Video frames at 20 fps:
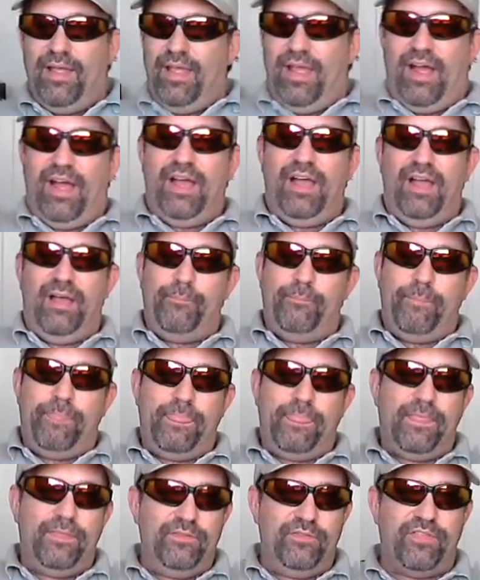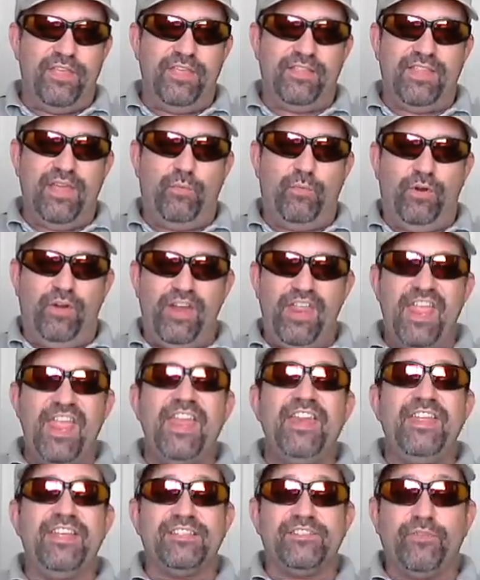You think that we're
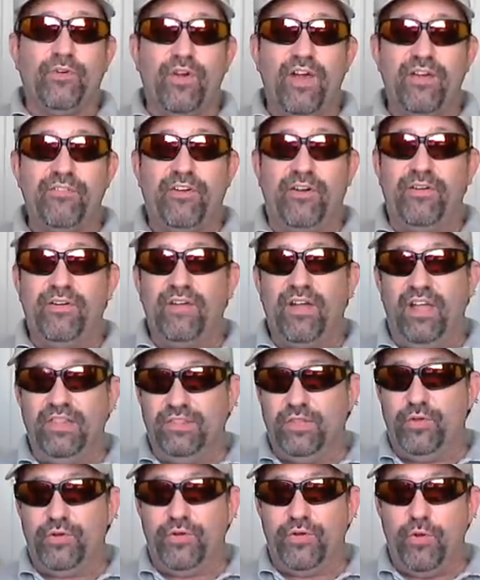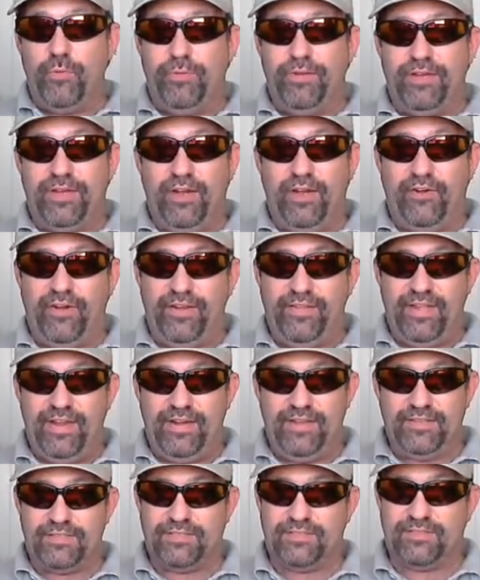idiots forever unloaded open carrying, that
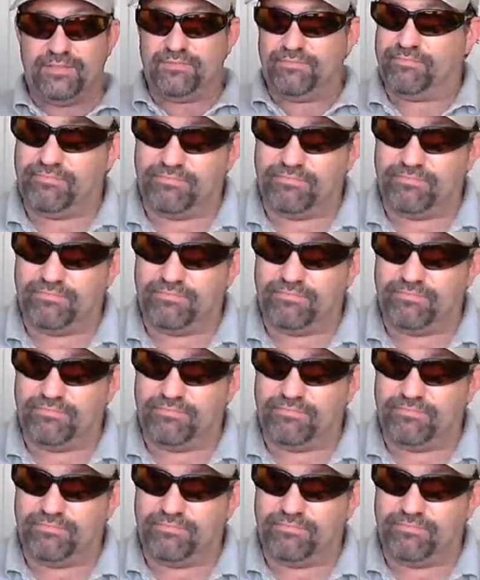it's